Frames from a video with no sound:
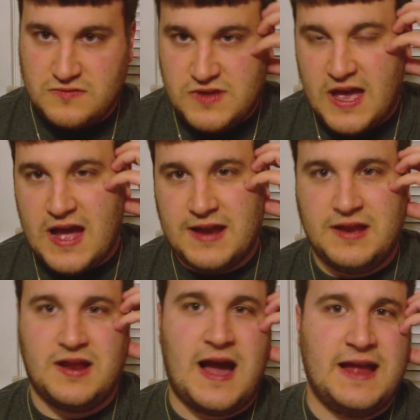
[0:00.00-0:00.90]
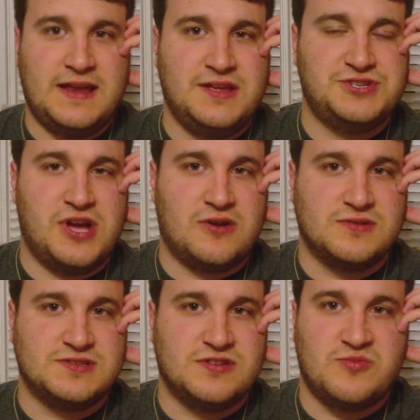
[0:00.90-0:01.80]
Yeah, I need an ID check
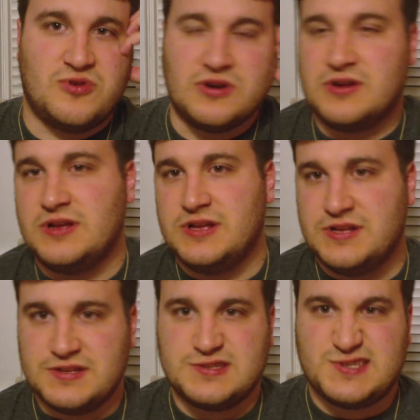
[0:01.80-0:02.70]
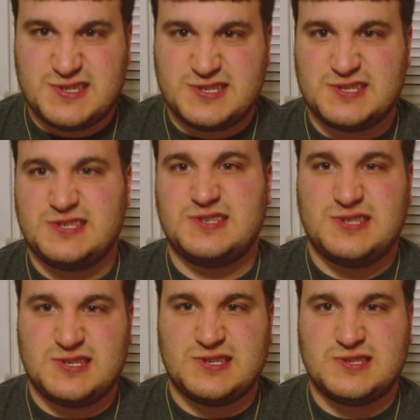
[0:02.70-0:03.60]
on someone. Zzz,
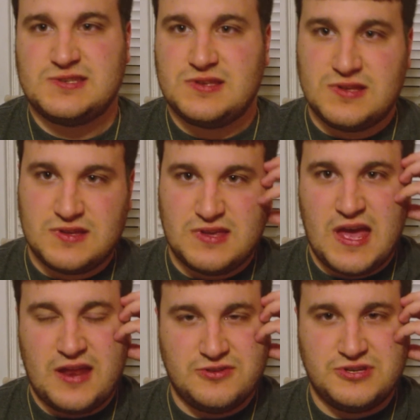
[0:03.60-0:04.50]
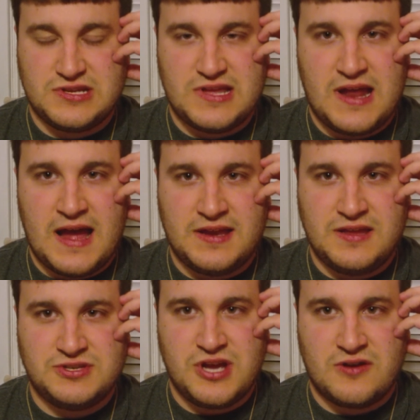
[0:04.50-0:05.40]
zzz. Yeah, did you get that
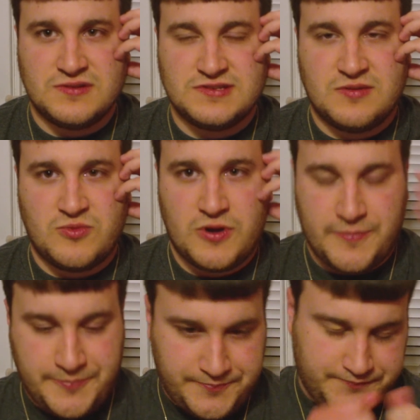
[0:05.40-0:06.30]
ID check on someone?